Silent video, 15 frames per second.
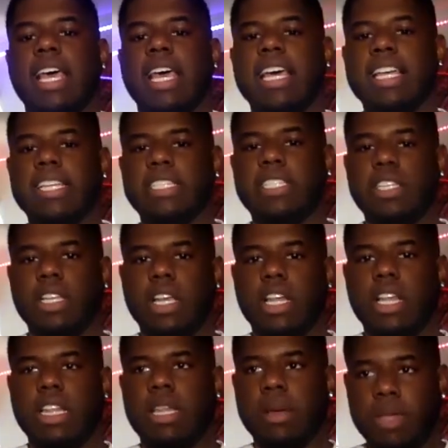
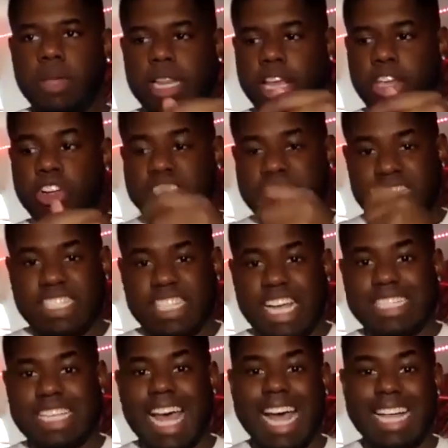your
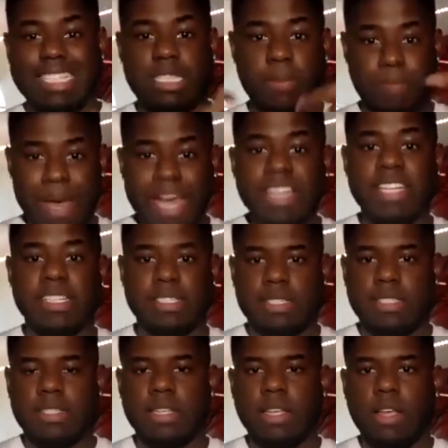success has
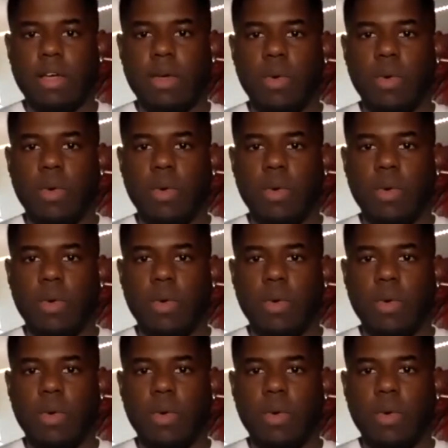dependence,